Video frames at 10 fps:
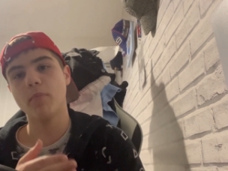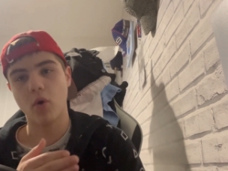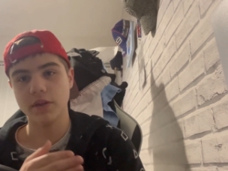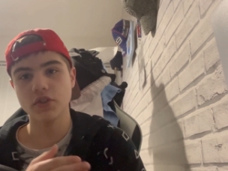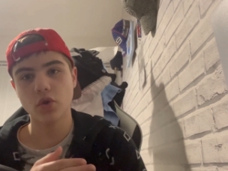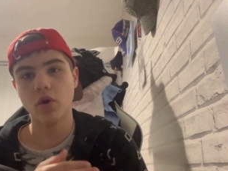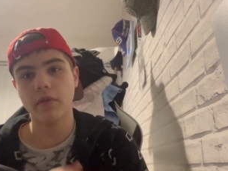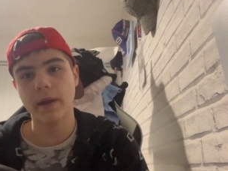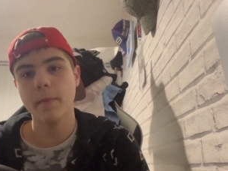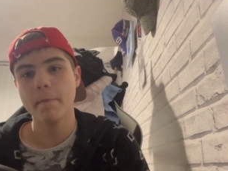point
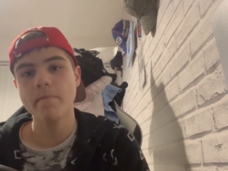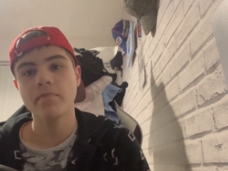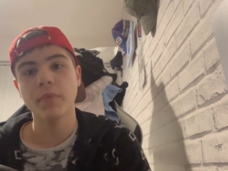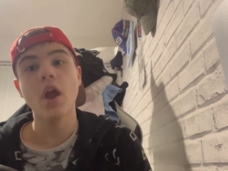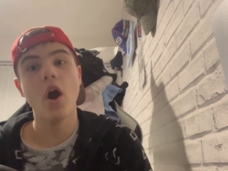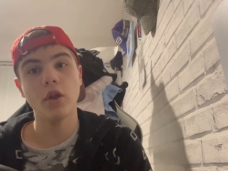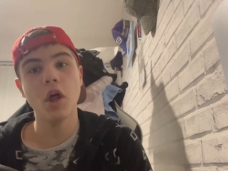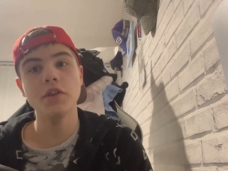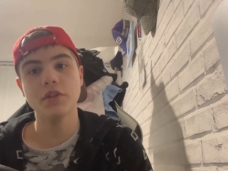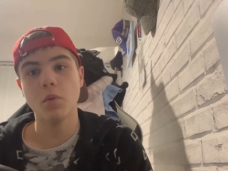story.
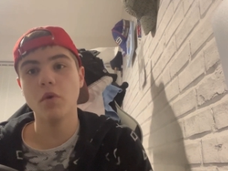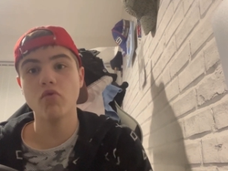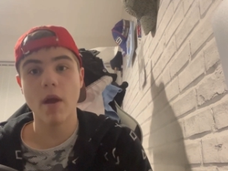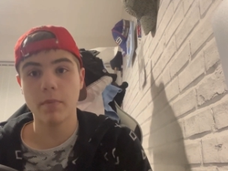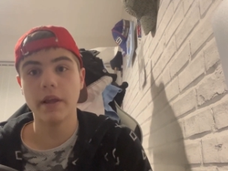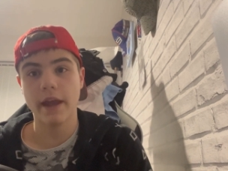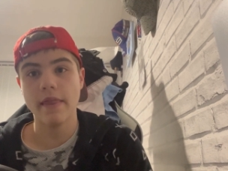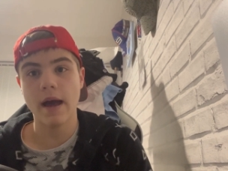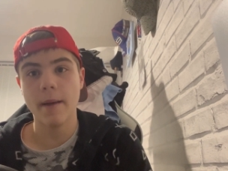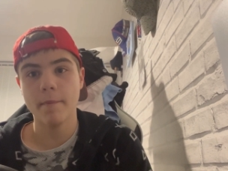Alonso will replicate
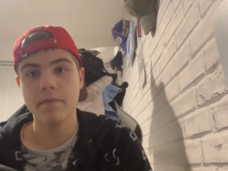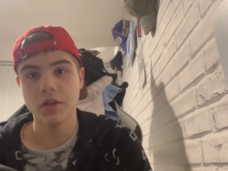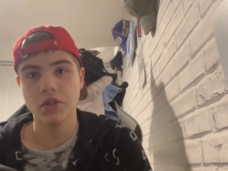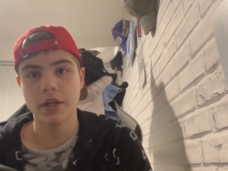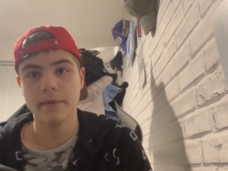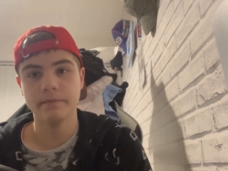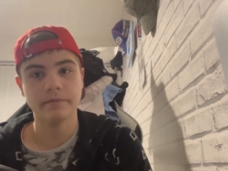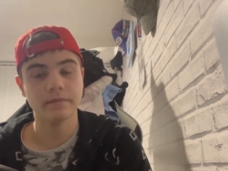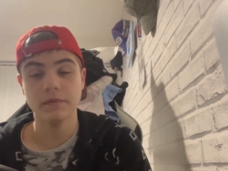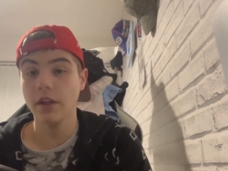that this year.
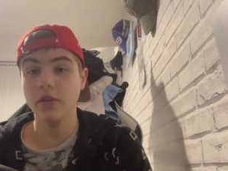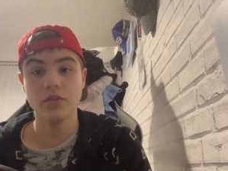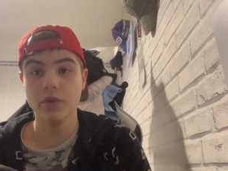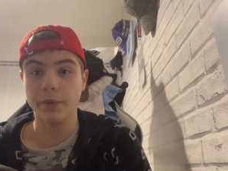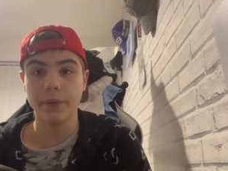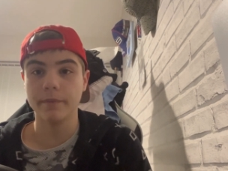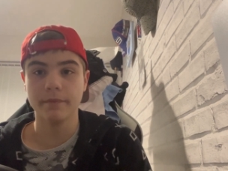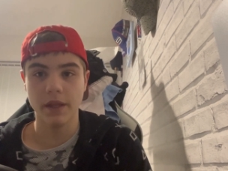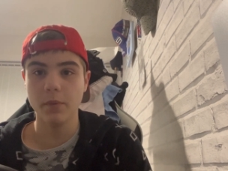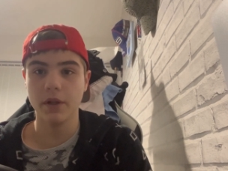Tell the truth,
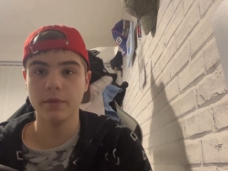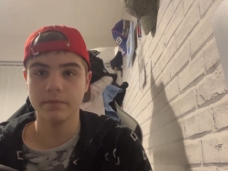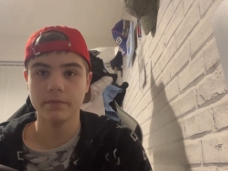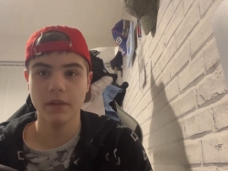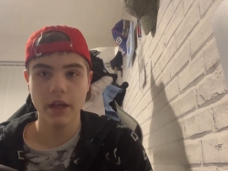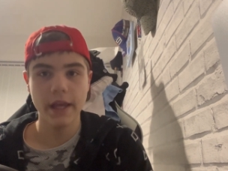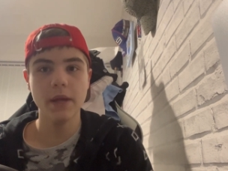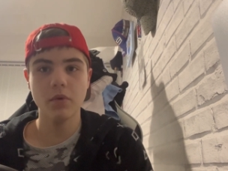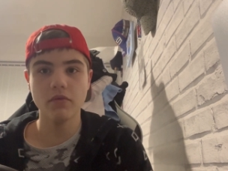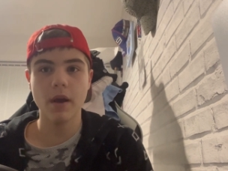he will.
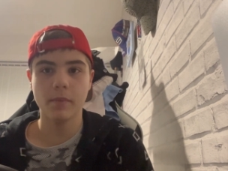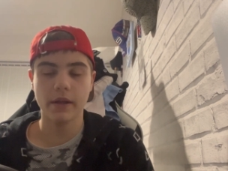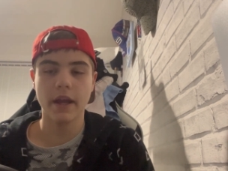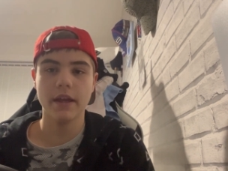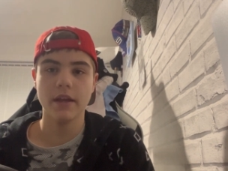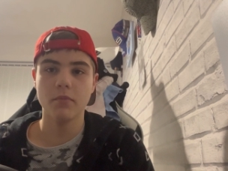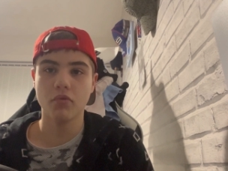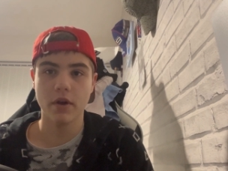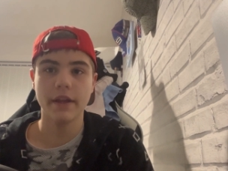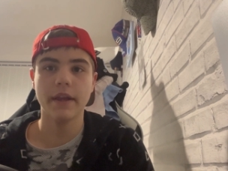he will replicate
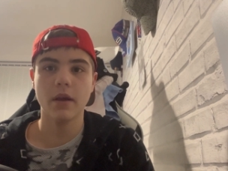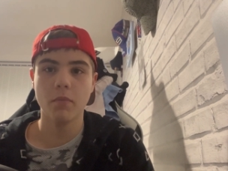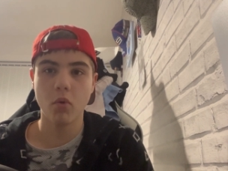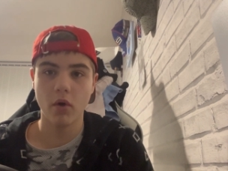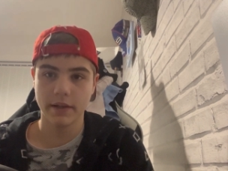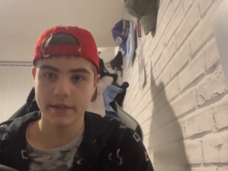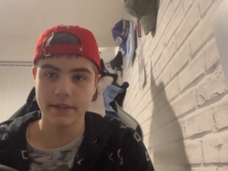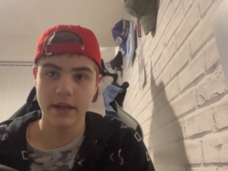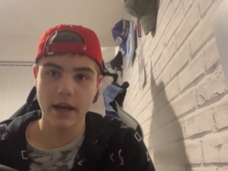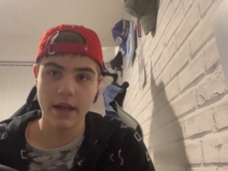Breaking Point,
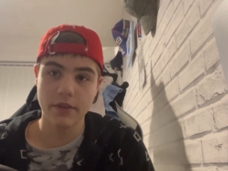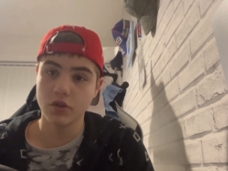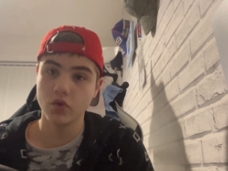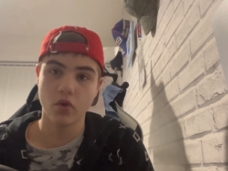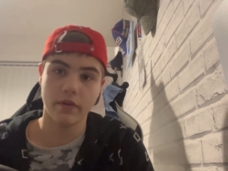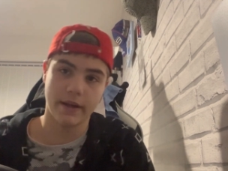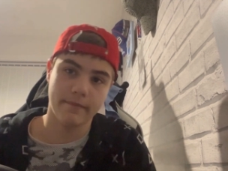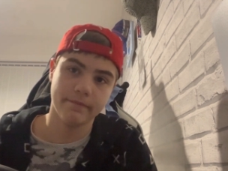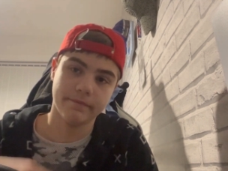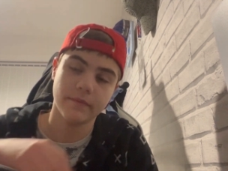the story,
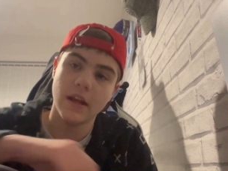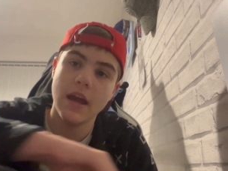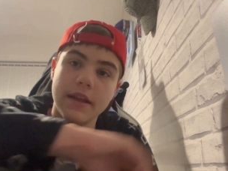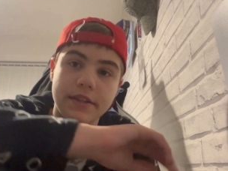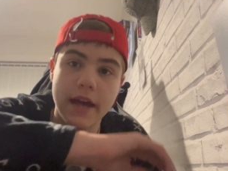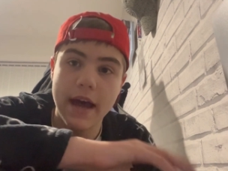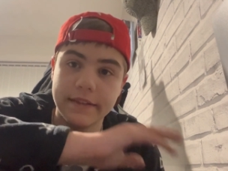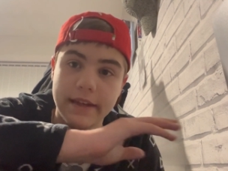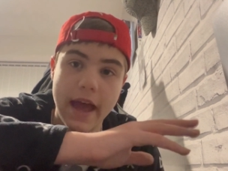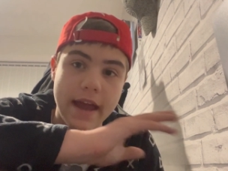as
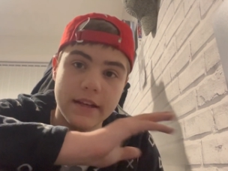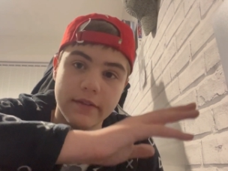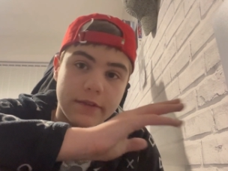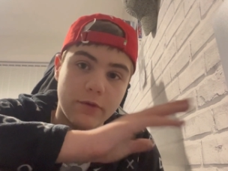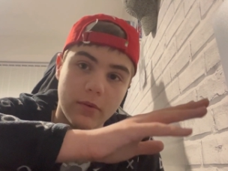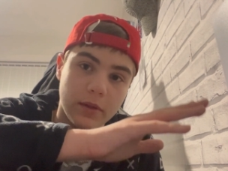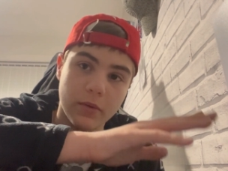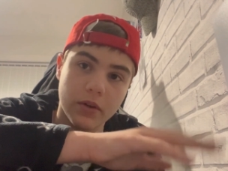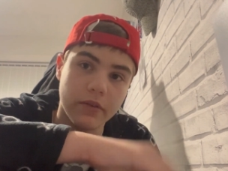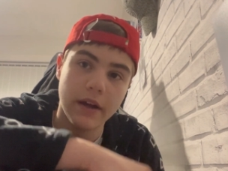the end of his Formula
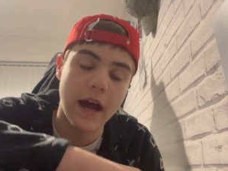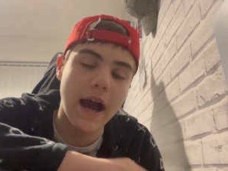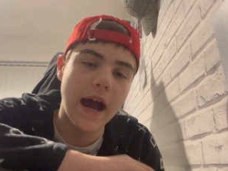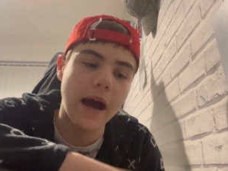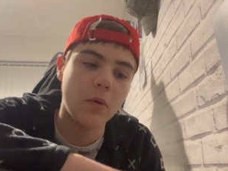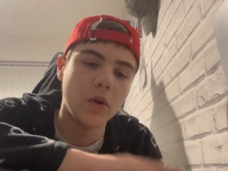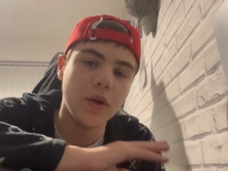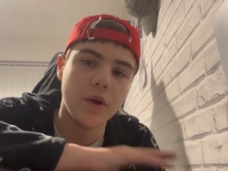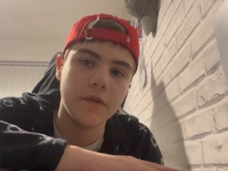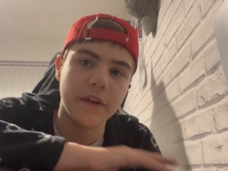1 career. How
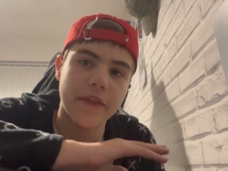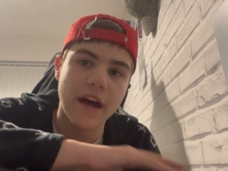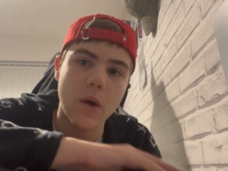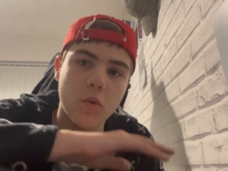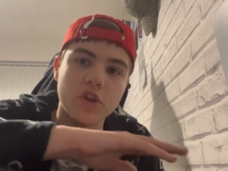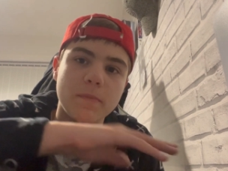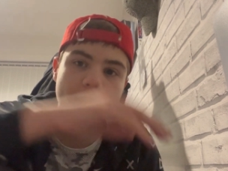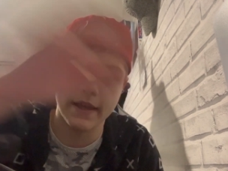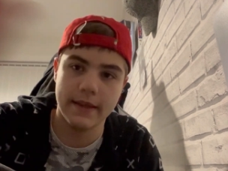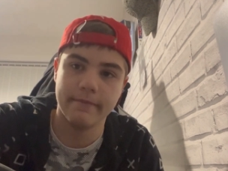lovely that would
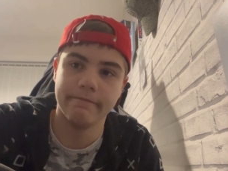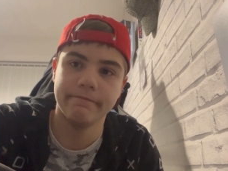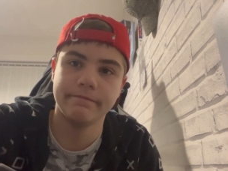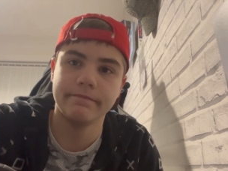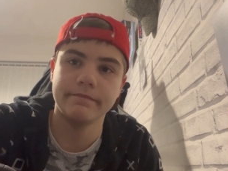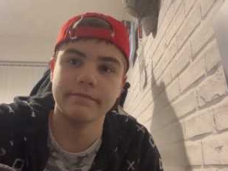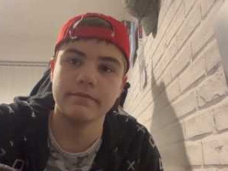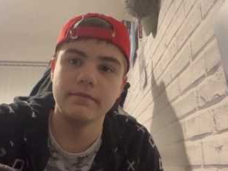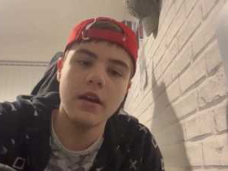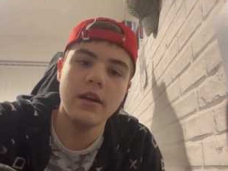be.
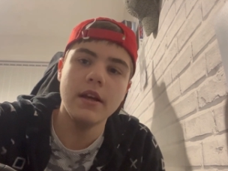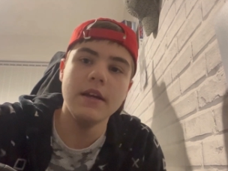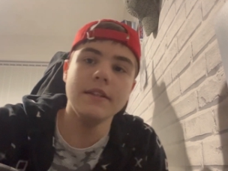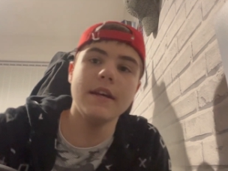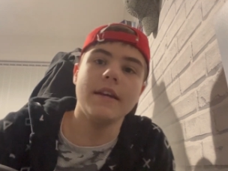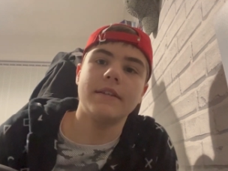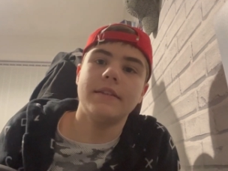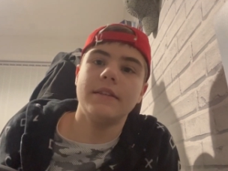Sixth,